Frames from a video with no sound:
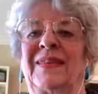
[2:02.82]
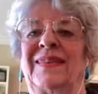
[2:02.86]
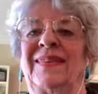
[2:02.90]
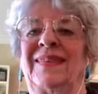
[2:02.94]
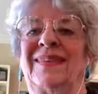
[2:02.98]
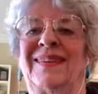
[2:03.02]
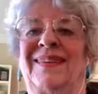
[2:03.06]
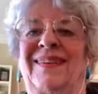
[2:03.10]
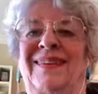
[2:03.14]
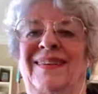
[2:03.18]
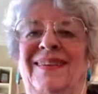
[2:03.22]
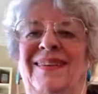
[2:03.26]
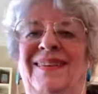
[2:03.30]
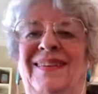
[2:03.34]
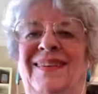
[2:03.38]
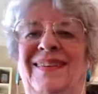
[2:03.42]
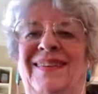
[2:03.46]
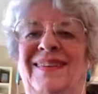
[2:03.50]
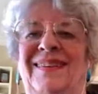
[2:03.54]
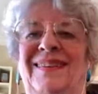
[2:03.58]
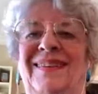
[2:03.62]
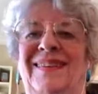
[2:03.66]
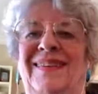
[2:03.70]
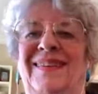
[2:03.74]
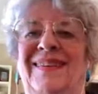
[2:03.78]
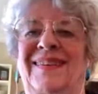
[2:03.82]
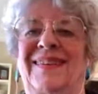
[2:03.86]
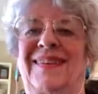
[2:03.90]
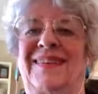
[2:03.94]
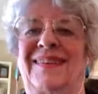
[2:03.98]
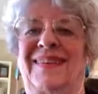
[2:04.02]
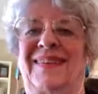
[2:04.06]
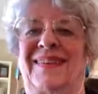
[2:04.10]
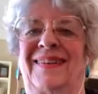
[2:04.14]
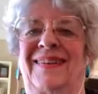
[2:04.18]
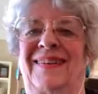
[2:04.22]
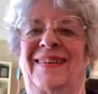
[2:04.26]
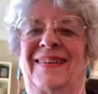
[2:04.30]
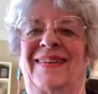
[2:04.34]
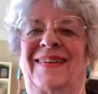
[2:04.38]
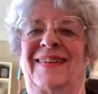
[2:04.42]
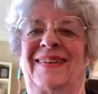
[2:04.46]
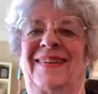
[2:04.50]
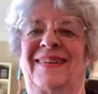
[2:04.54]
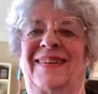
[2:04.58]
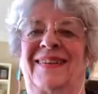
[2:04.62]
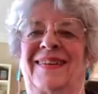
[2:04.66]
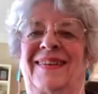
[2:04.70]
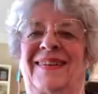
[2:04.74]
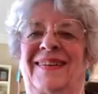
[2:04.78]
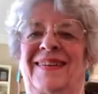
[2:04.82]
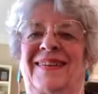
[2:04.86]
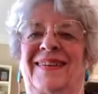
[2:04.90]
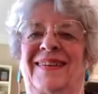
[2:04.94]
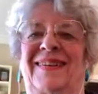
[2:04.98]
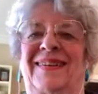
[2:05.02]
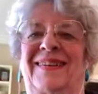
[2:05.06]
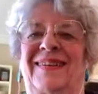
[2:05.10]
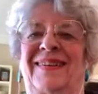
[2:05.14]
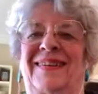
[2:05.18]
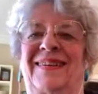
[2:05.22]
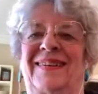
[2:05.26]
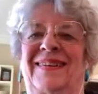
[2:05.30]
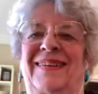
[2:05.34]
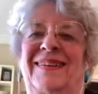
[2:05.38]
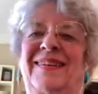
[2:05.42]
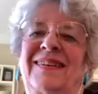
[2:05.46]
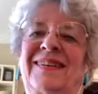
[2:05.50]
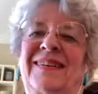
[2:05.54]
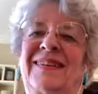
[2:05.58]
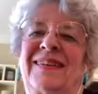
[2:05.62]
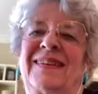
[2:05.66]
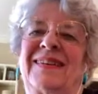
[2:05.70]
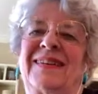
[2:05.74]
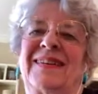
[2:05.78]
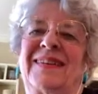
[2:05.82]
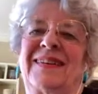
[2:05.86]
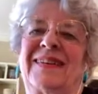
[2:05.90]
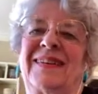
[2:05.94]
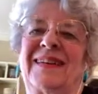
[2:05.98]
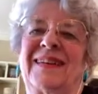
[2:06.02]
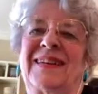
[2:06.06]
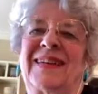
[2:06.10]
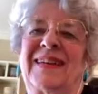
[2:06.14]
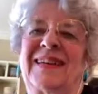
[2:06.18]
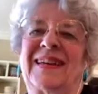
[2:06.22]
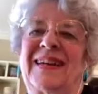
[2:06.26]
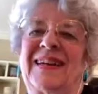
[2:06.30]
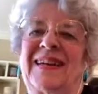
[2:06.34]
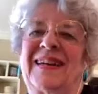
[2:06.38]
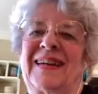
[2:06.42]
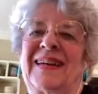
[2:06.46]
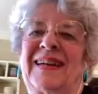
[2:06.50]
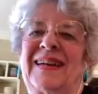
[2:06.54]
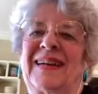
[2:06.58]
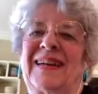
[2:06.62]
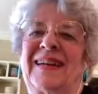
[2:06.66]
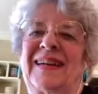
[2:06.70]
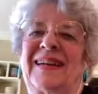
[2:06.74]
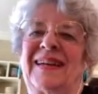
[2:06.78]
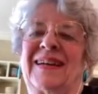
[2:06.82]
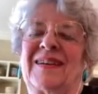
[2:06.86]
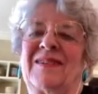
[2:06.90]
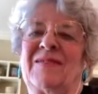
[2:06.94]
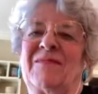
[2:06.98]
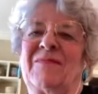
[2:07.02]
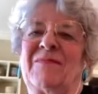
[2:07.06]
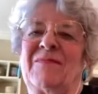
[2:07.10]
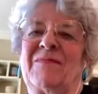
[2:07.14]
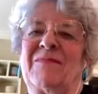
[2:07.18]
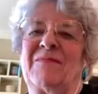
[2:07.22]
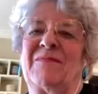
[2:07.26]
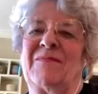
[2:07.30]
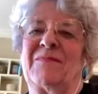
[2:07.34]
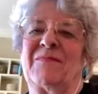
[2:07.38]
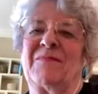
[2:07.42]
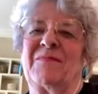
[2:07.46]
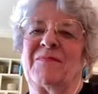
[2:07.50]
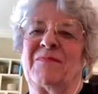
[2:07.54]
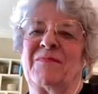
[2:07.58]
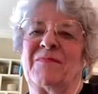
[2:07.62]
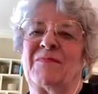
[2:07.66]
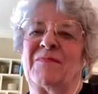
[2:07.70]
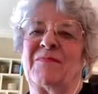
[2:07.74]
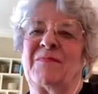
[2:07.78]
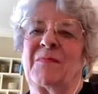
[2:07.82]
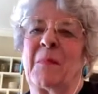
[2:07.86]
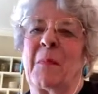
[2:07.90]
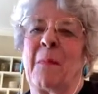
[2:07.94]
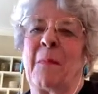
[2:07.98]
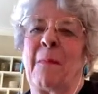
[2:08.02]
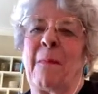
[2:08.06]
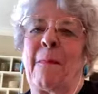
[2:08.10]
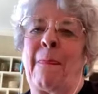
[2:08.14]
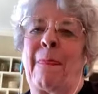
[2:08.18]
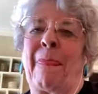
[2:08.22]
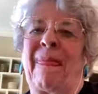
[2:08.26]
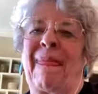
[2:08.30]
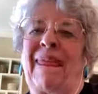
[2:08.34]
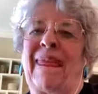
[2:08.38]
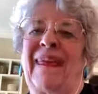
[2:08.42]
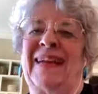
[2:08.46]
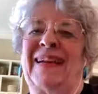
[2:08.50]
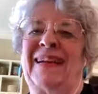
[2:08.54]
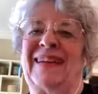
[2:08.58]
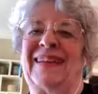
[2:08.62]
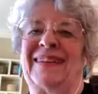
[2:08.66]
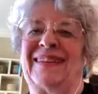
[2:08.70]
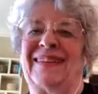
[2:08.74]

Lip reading: [no speech]